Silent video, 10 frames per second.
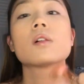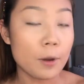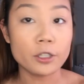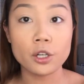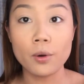I'm
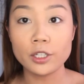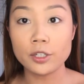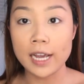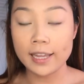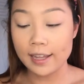also going to
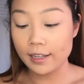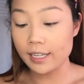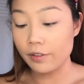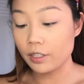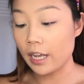take that
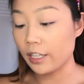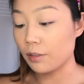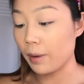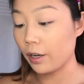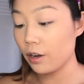down the sides
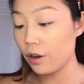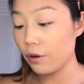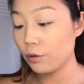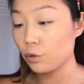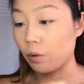of my
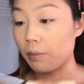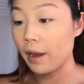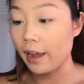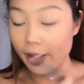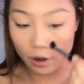nose with
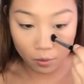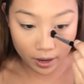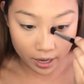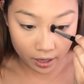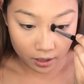my
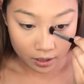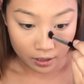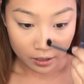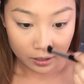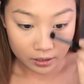AOA
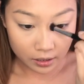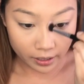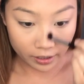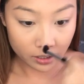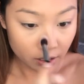
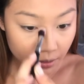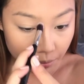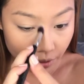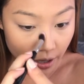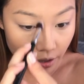slanted
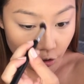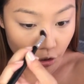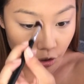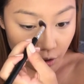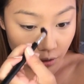
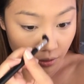brush.